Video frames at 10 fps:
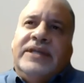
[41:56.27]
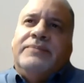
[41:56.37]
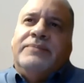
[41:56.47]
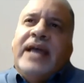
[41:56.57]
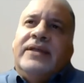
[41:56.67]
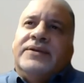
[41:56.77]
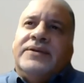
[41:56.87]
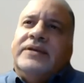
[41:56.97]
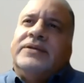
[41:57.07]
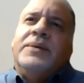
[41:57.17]
dismantled.
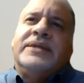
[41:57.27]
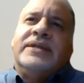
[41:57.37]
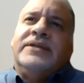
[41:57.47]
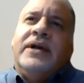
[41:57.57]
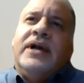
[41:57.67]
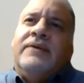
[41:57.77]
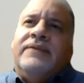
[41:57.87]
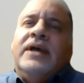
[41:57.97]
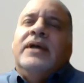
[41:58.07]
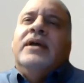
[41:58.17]
So there's always concern of
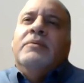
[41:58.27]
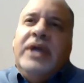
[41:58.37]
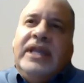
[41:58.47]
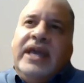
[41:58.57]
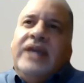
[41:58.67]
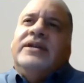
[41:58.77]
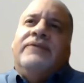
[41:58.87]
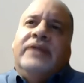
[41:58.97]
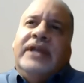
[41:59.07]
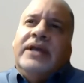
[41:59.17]
PTA
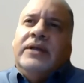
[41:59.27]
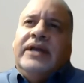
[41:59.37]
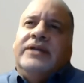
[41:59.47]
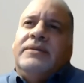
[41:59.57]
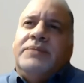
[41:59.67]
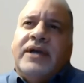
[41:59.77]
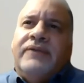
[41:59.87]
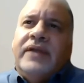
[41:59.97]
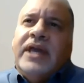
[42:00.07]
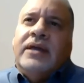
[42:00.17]
shuffling or leadership
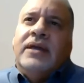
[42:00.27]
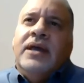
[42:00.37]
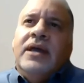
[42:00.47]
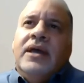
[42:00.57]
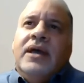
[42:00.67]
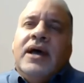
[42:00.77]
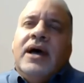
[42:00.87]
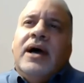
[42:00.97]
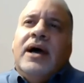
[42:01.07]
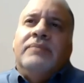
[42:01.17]
shuffling.
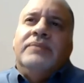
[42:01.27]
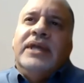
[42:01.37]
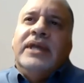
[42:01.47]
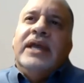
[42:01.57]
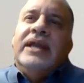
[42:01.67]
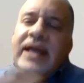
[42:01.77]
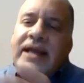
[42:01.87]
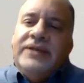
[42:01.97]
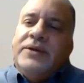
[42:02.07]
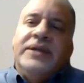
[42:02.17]

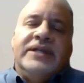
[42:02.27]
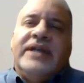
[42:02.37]
And it's always a